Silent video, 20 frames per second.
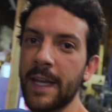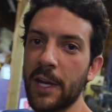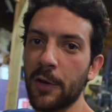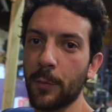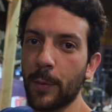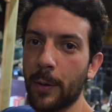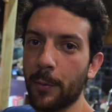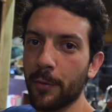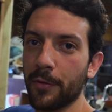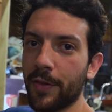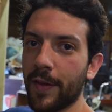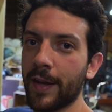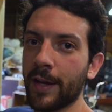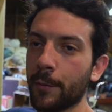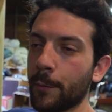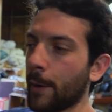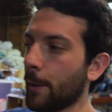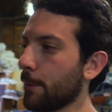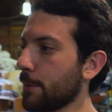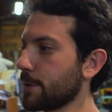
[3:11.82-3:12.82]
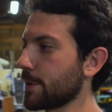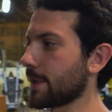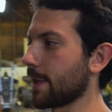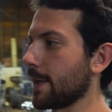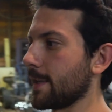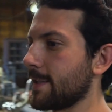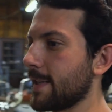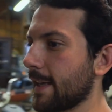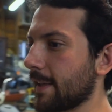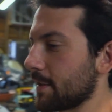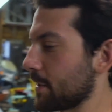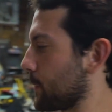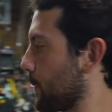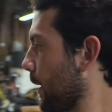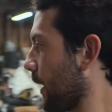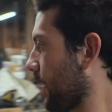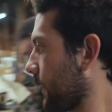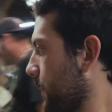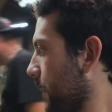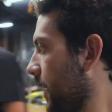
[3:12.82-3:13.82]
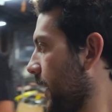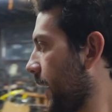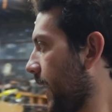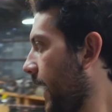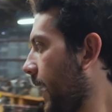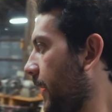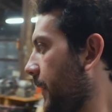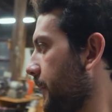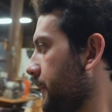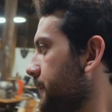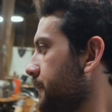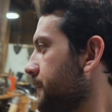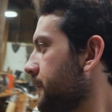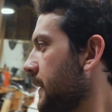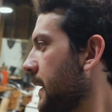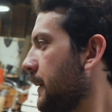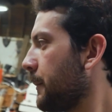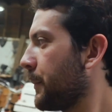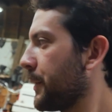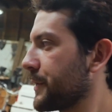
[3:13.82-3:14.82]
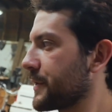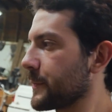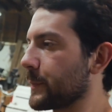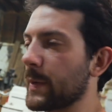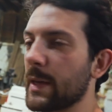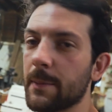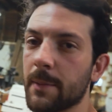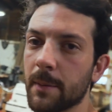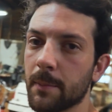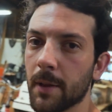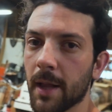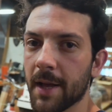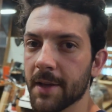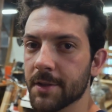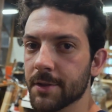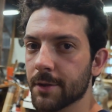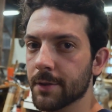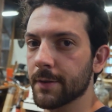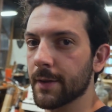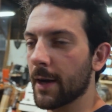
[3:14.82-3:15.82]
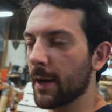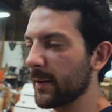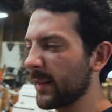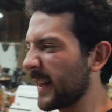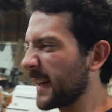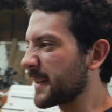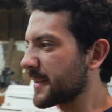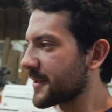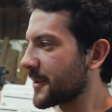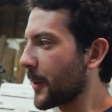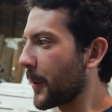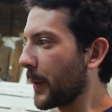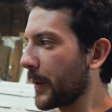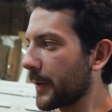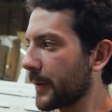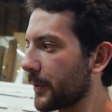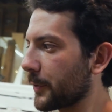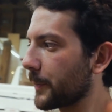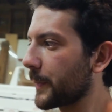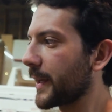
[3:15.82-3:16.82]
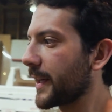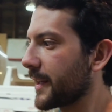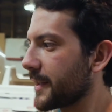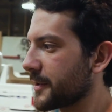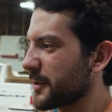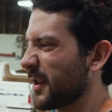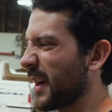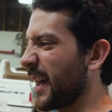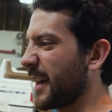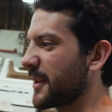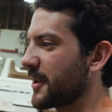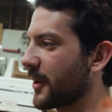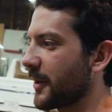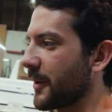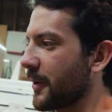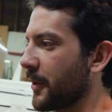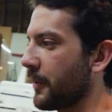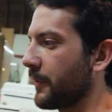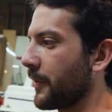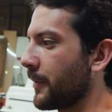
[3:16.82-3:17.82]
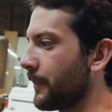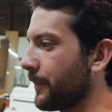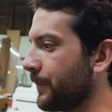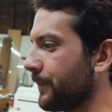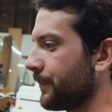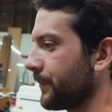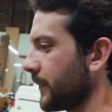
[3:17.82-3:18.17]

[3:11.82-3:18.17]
Here we were thinking we were just gonna take the spark plug out, put some PB Blaster in there, let it soak a little bit and try to turn it over.